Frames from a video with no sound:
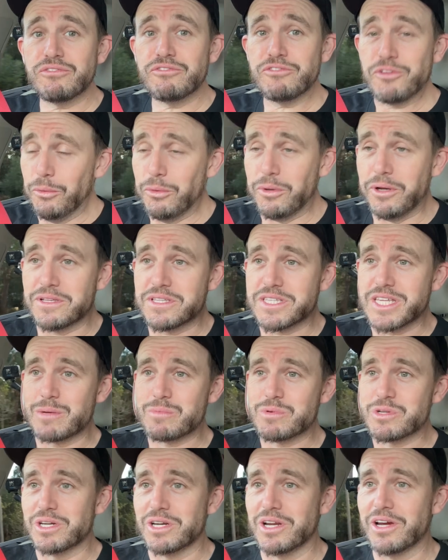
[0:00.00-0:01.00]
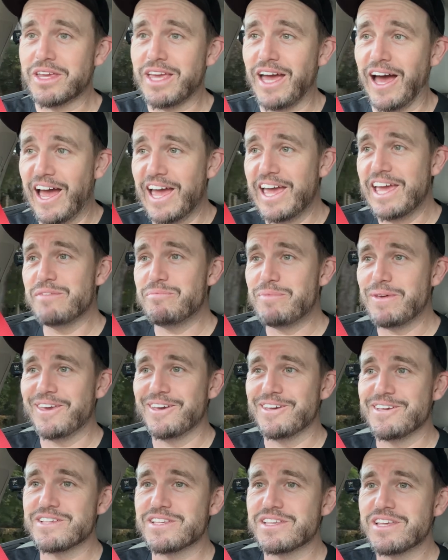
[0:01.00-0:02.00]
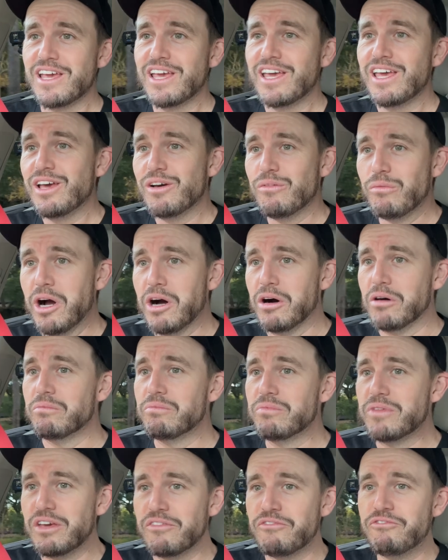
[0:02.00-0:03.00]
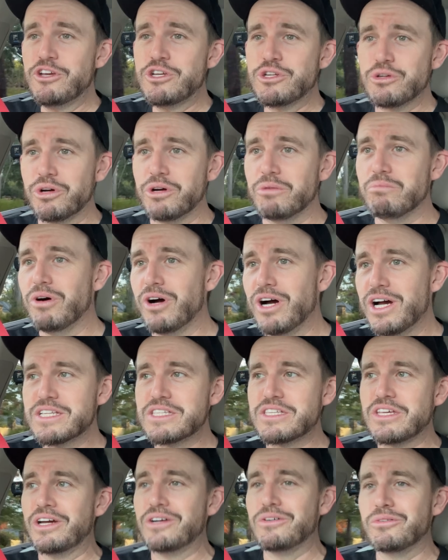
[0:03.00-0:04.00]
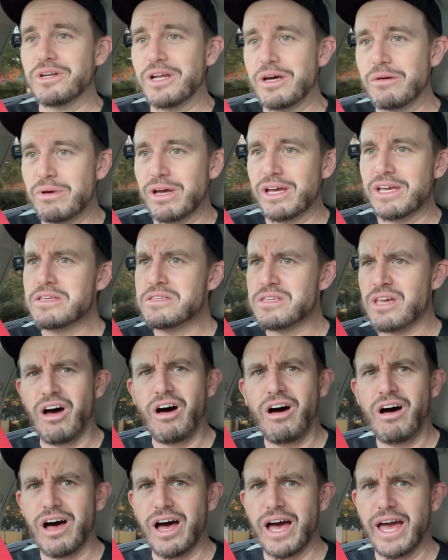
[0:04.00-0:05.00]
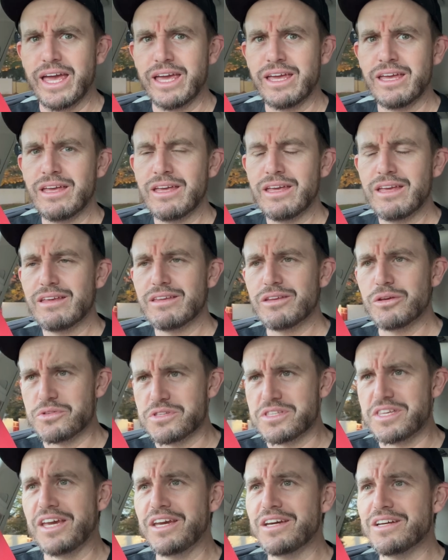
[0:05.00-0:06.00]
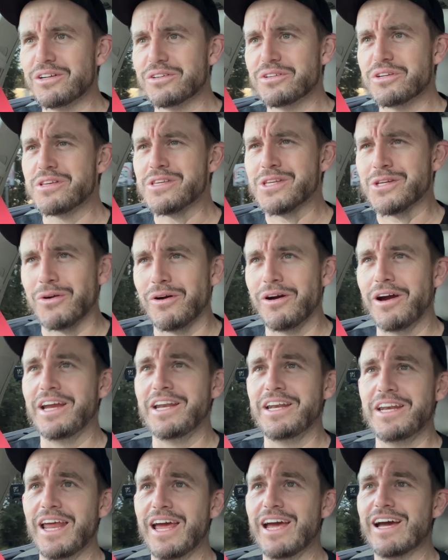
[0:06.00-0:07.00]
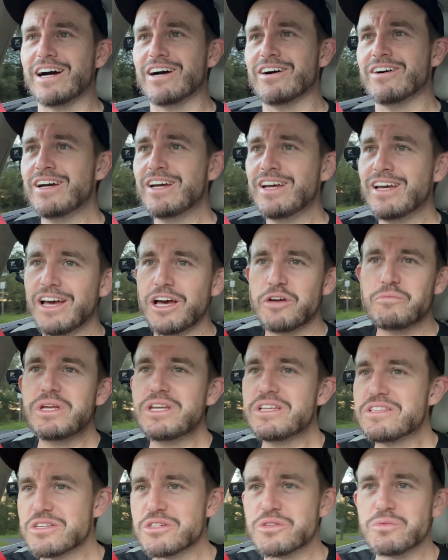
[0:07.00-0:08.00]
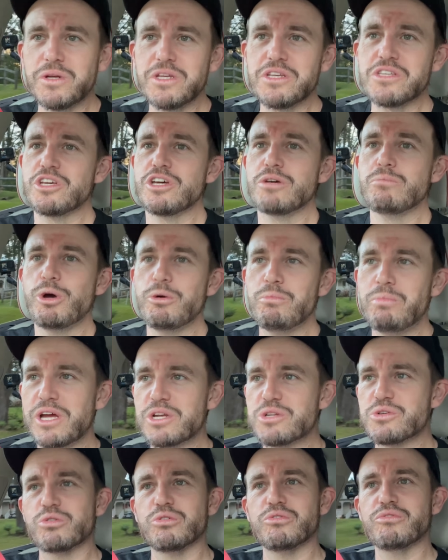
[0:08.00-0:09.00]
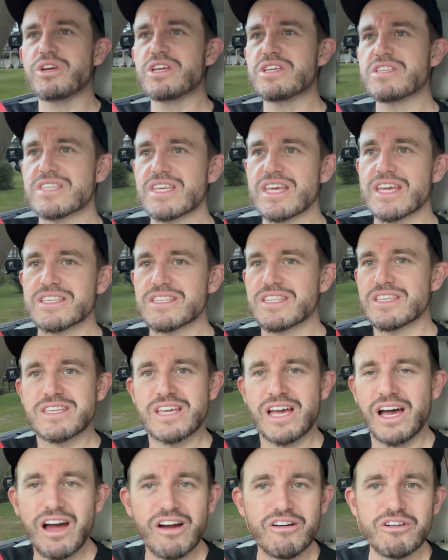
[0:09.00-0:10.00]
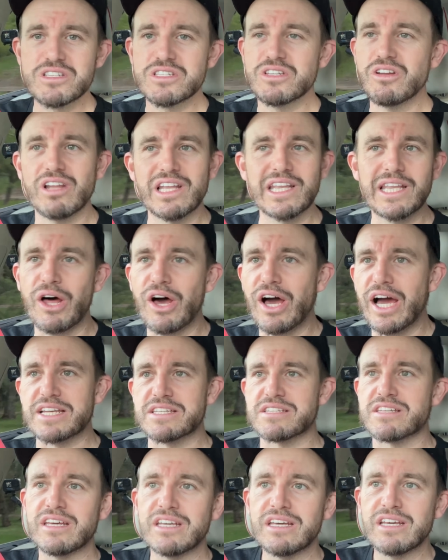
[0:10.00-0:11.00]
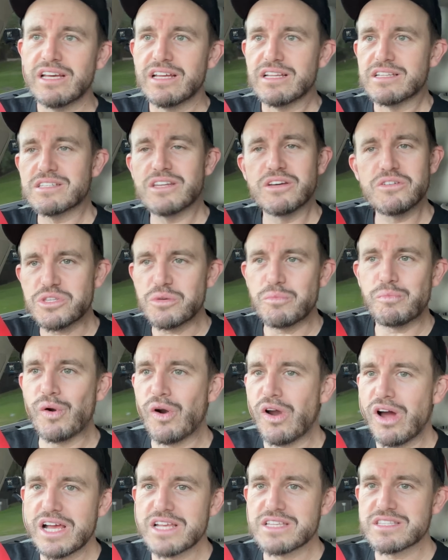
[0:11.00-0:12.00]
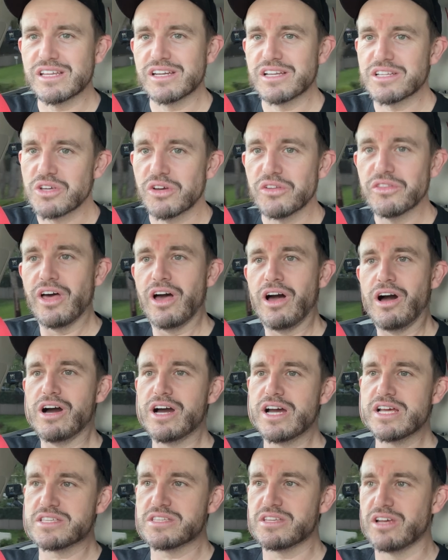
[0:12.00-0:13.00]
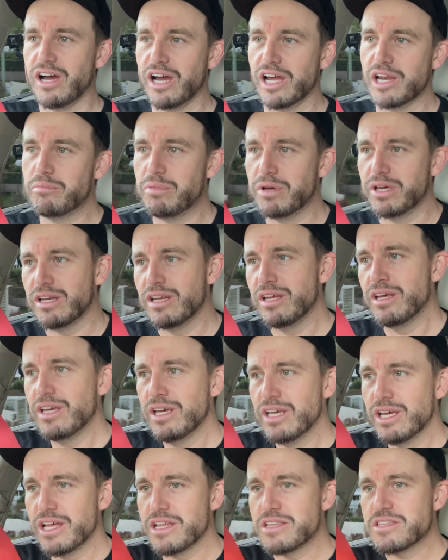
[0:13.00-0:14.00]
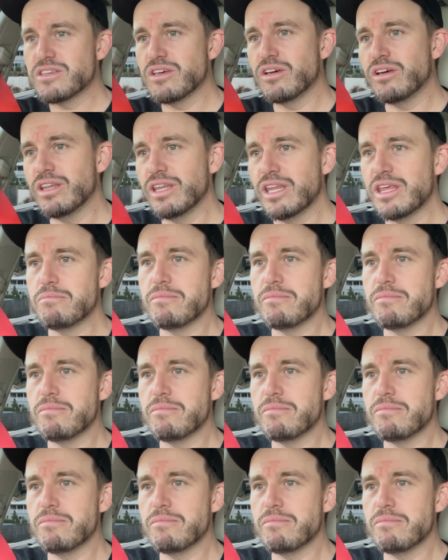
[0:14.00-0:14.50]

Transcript: fuel consumption, okay? Because, well, the official combined cycle number is high. You'll see it on your screen now. I mean, it's a twin turbo petrol V6. This car is not light. It's no surprise that it's on the high side, but it certainly